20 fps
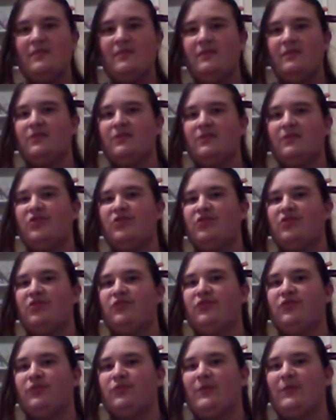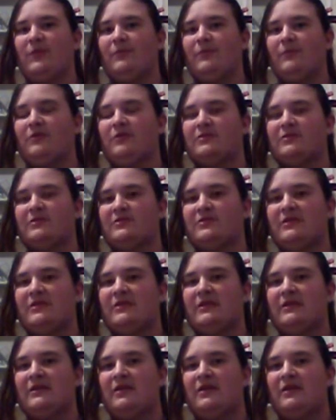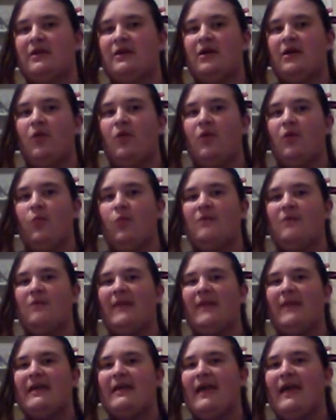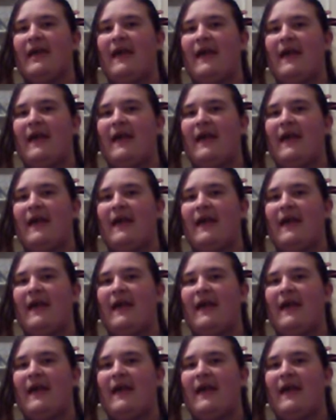the QQ Sweepers, would make